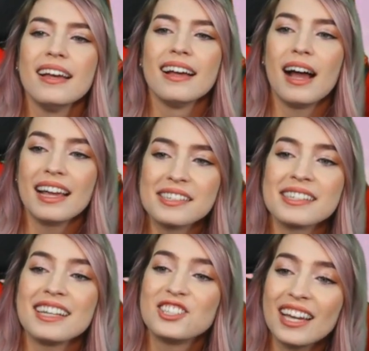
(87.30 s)
I also
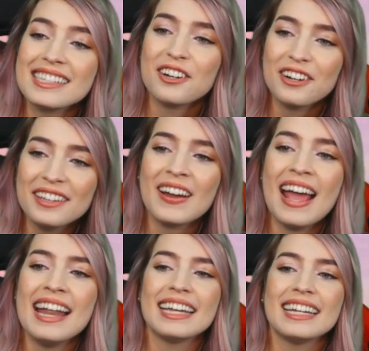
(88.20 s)
saw Jason earlier,
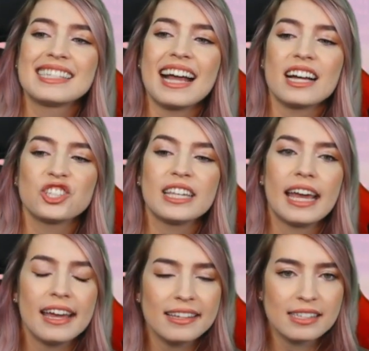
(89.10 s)
and it's actually
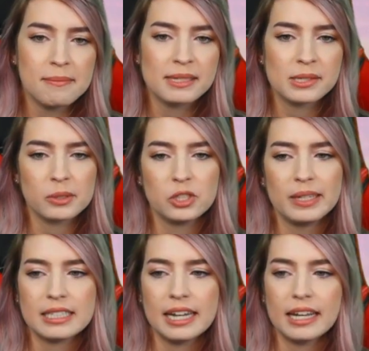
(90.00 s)
his summons we're
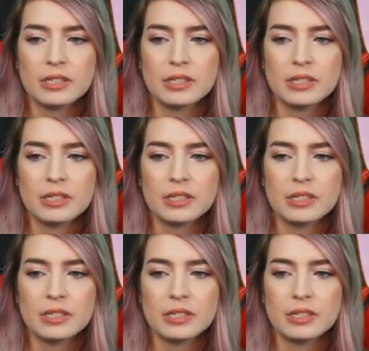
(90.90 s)
doing today.